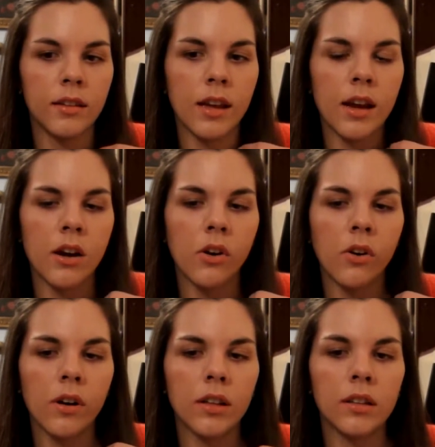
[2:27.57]
they are
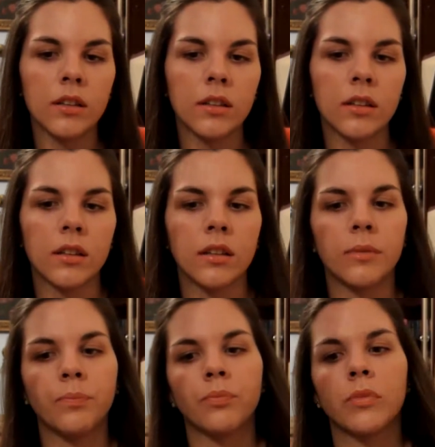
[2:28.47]

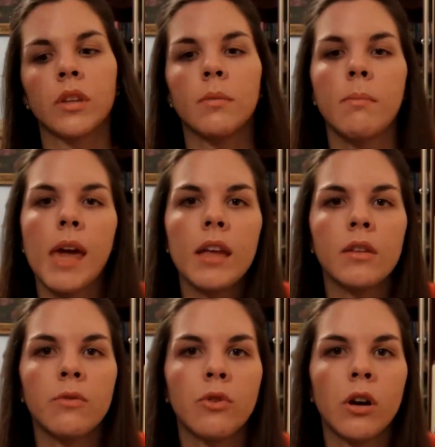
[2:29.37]
all
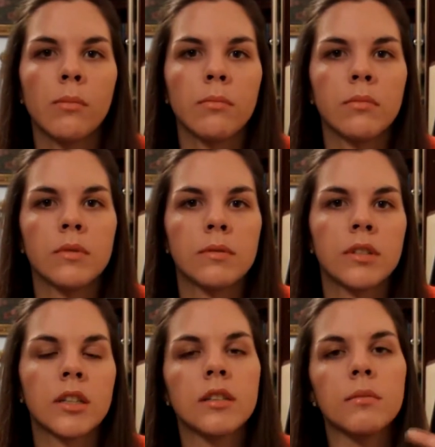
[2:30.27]
made from
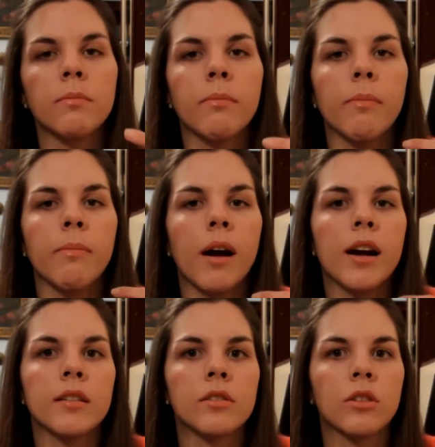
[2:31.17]
certain
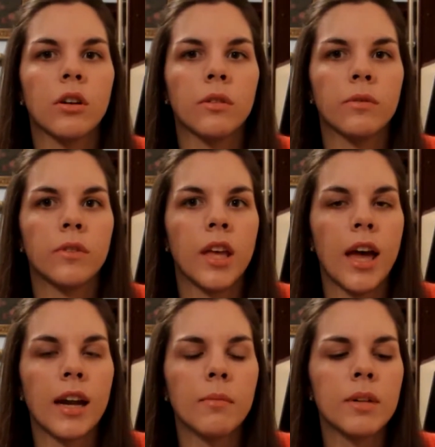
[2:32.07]
parts of
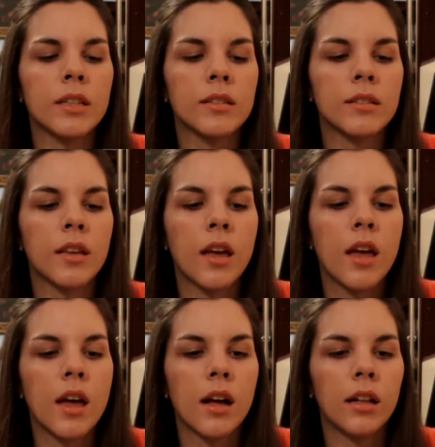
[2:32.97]
animals,
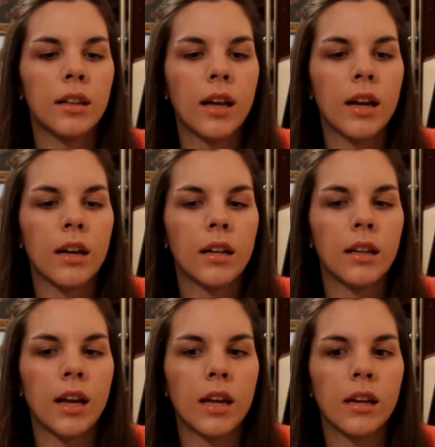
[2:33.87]

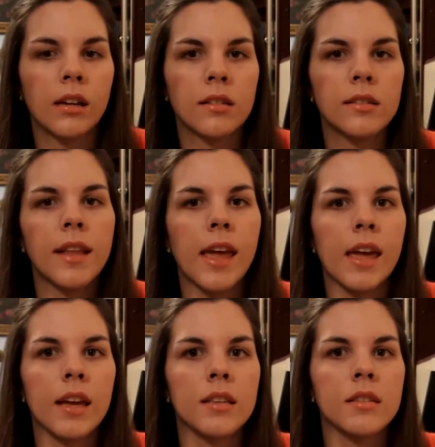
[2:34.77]
like
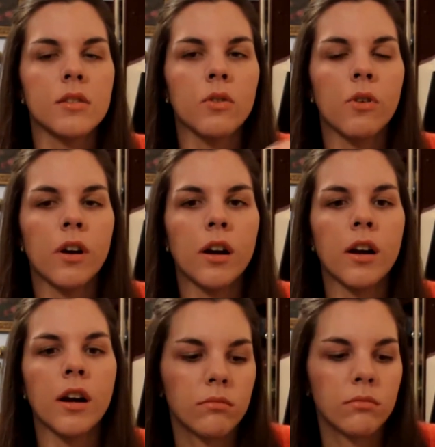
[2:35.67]
snakes
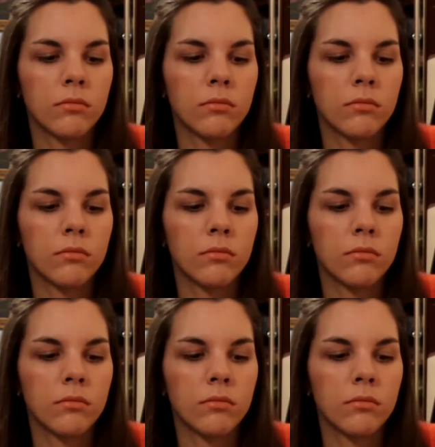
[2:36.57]
or